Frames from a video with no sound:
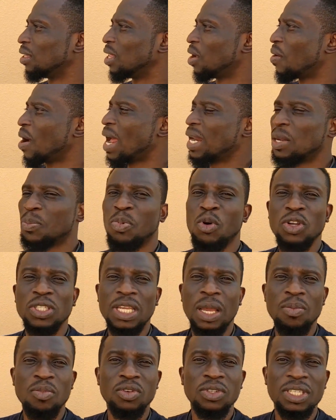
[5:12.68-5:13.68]
there are
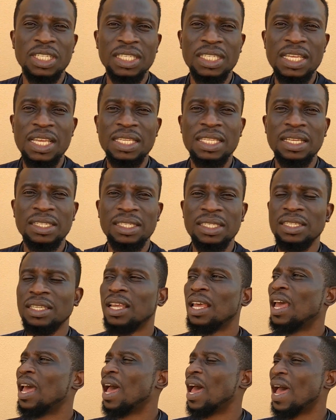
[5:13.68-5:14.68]
deportable diseases,
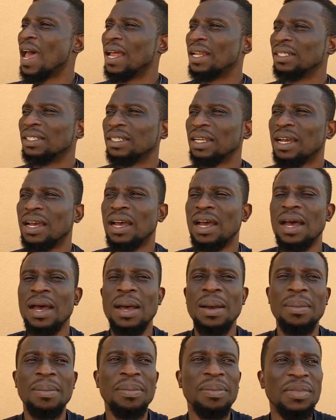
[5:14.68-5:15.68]
and
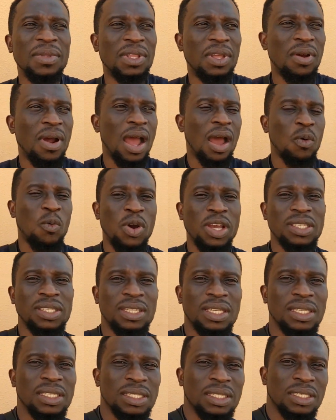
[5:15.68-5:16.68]
there
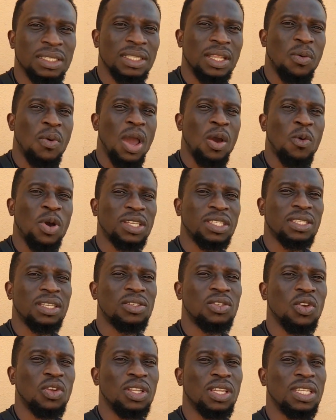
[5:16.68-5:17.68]
were
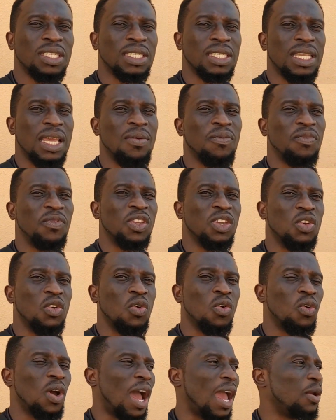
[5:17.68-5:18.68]
questions on this same
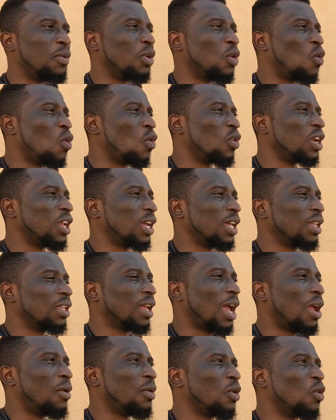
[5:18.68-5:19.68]
video I
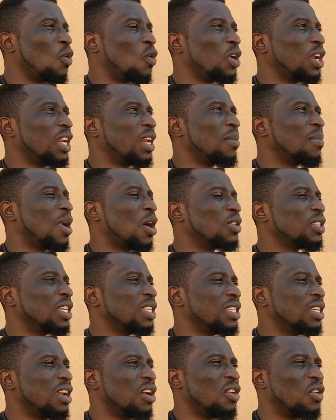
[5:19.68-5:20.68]
recorded about
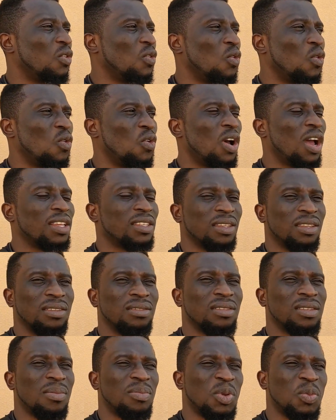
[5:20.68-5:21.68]
a year ago.
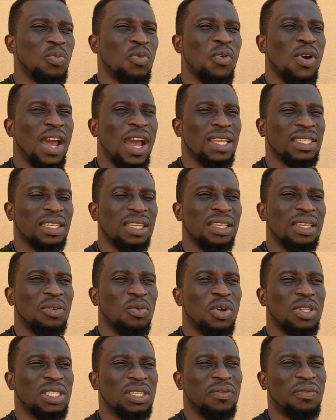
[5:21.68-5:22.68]
Some people were
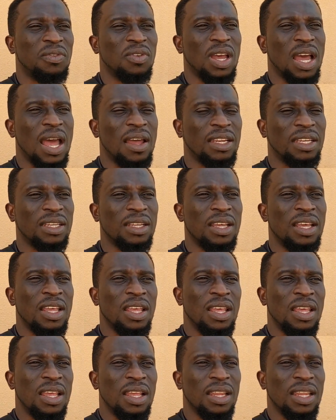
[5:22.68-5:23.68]
asking, what if you had
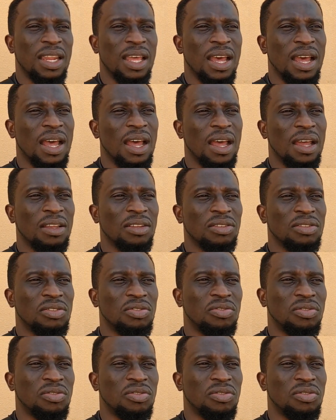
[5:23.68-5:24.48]
they